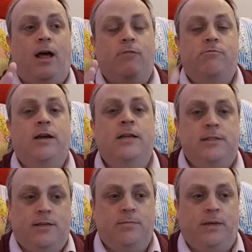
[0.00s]
I
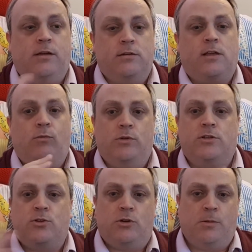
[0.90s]
raise it because I want
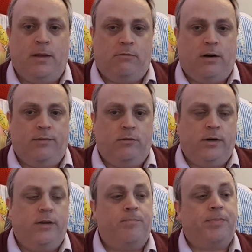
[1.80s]
to talk about
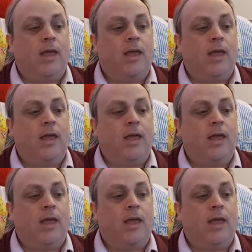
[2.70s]
Ravelry.